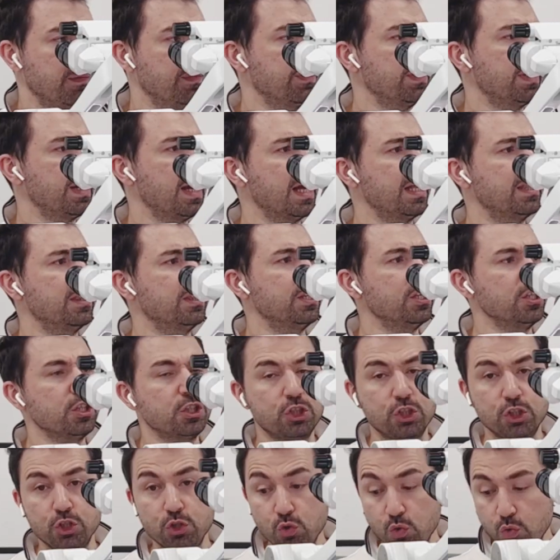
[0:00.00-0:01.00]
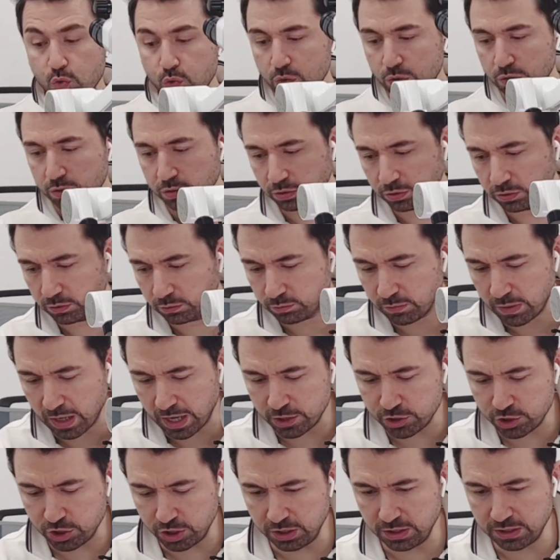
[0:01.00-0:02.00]
get this U
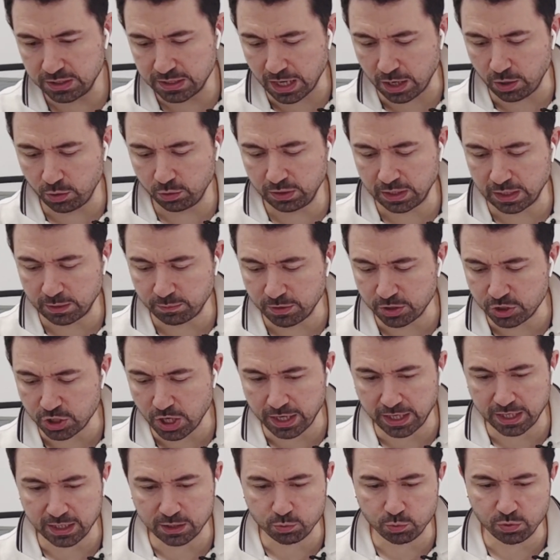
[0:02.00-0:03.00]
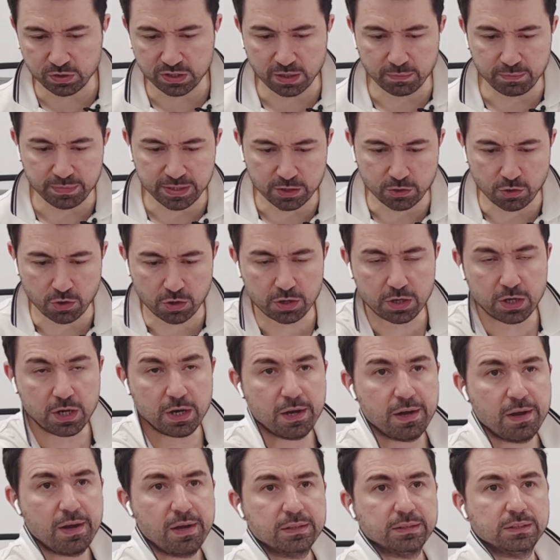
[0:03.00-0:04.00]
margin down. Let me check it with a mirror,
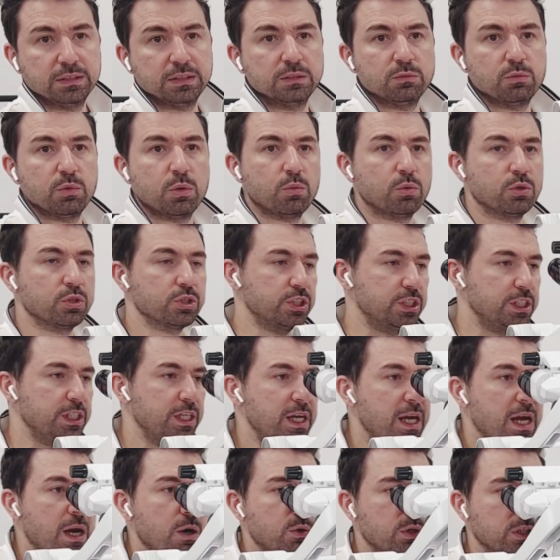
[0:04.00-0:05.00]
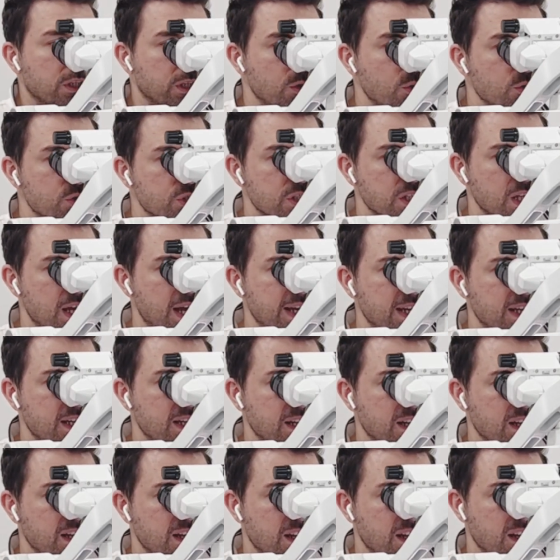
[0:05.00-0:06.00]
and we will see how it looks like
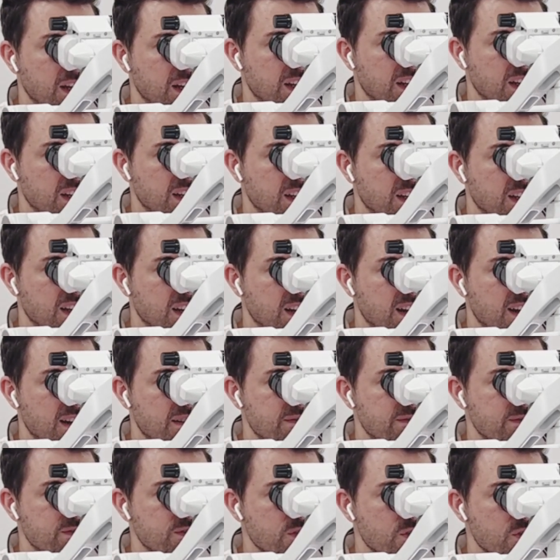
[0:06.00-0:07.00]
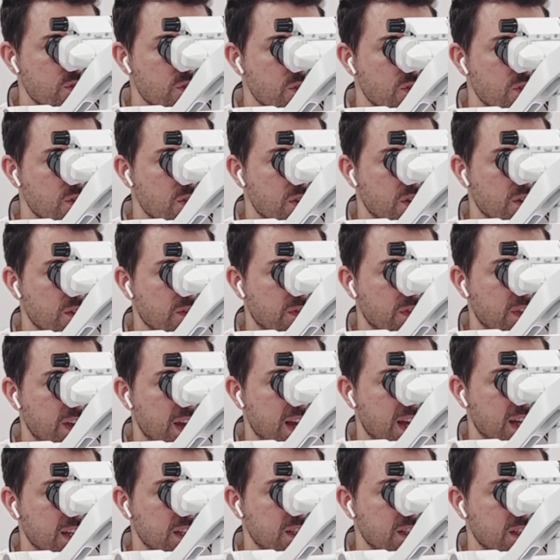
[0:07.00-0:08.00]
after
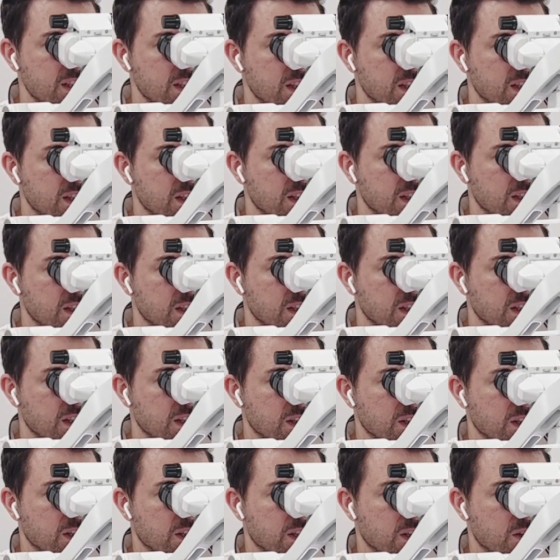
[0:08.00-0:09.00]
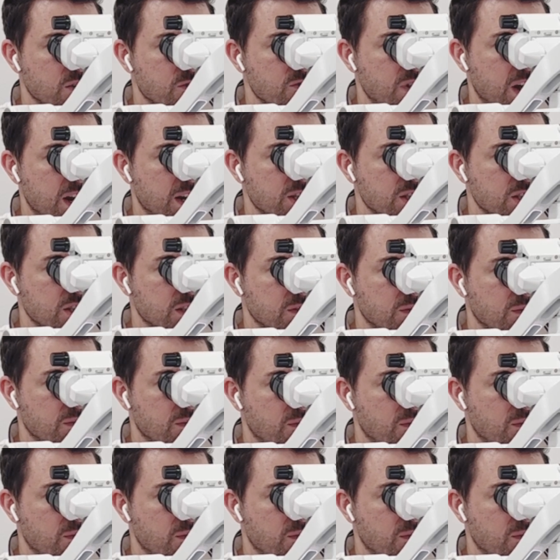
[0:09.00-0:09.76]
that correction.